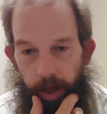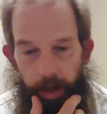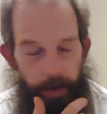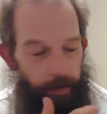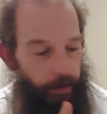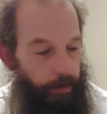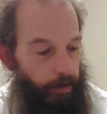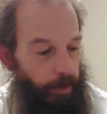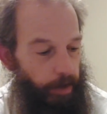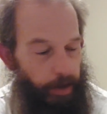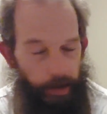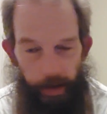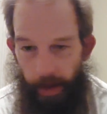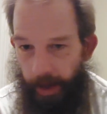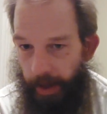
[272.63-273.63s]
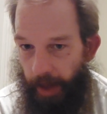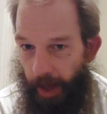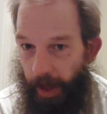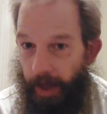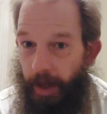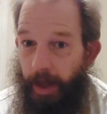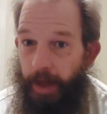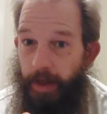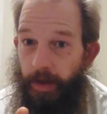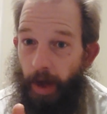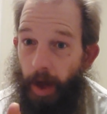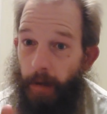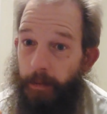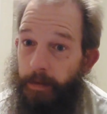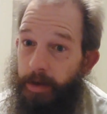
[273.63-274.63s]
sort of and that. So
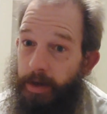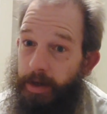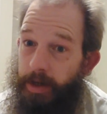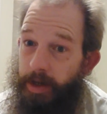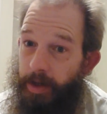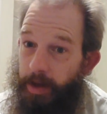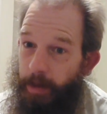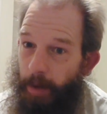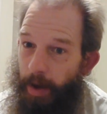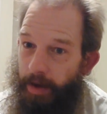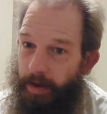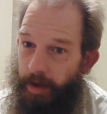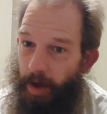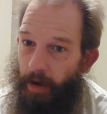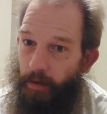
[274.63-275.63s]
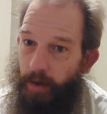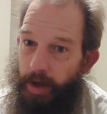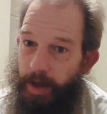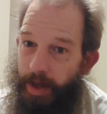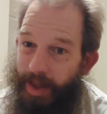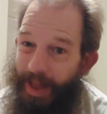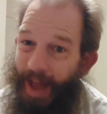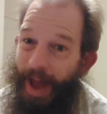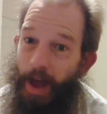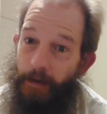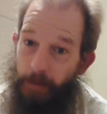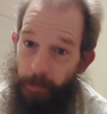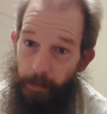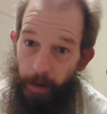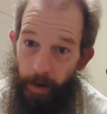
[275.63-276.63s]
I'm just about to start reading that
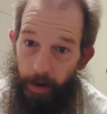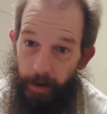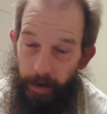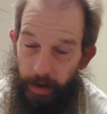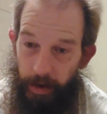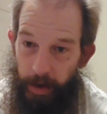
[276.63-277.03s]
other book,